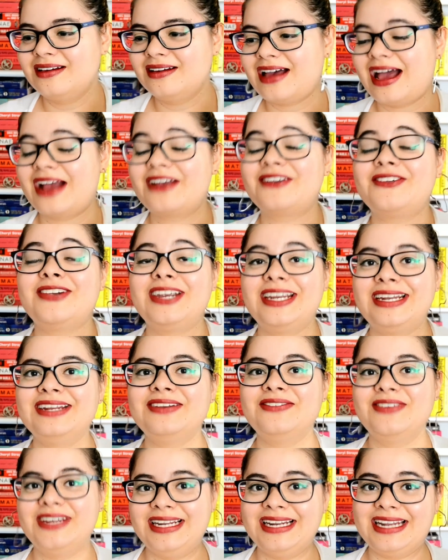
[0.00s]
I really,
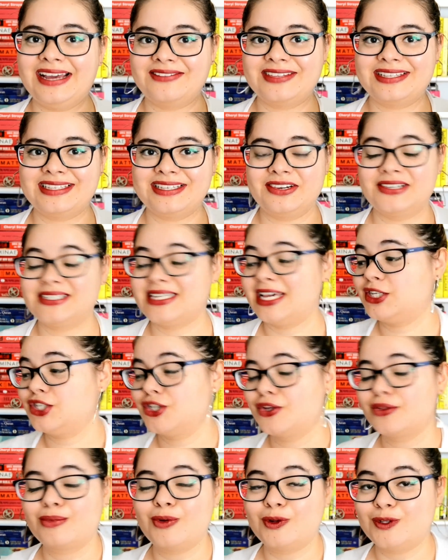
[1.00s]
really love the series. I'd show
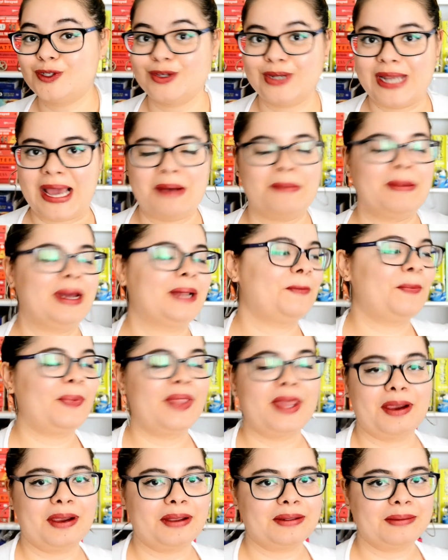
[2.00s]
them all to you now, but
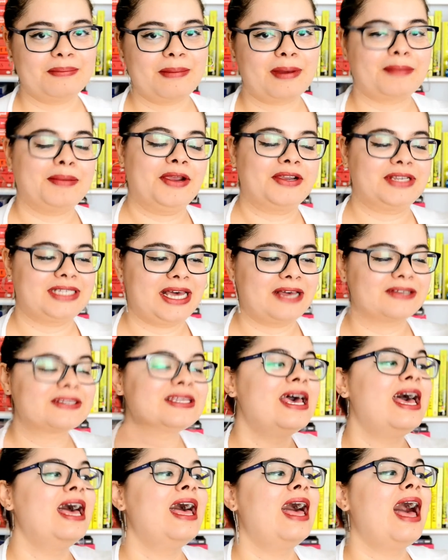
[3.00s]
they're at my parents' house.
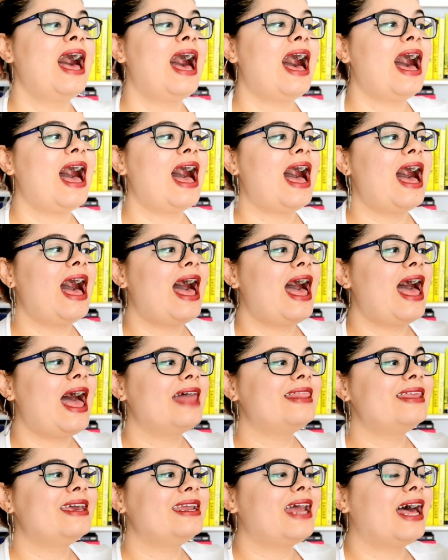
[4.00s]
And
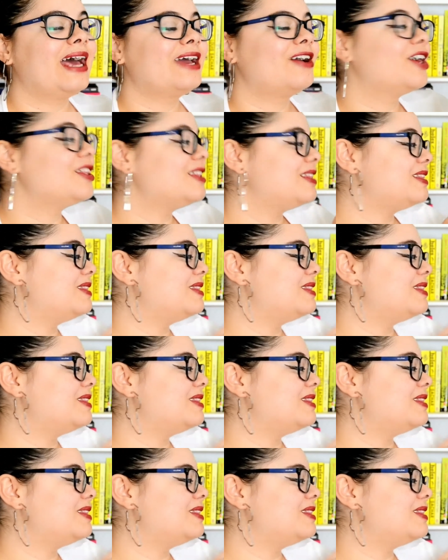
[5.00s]
then I got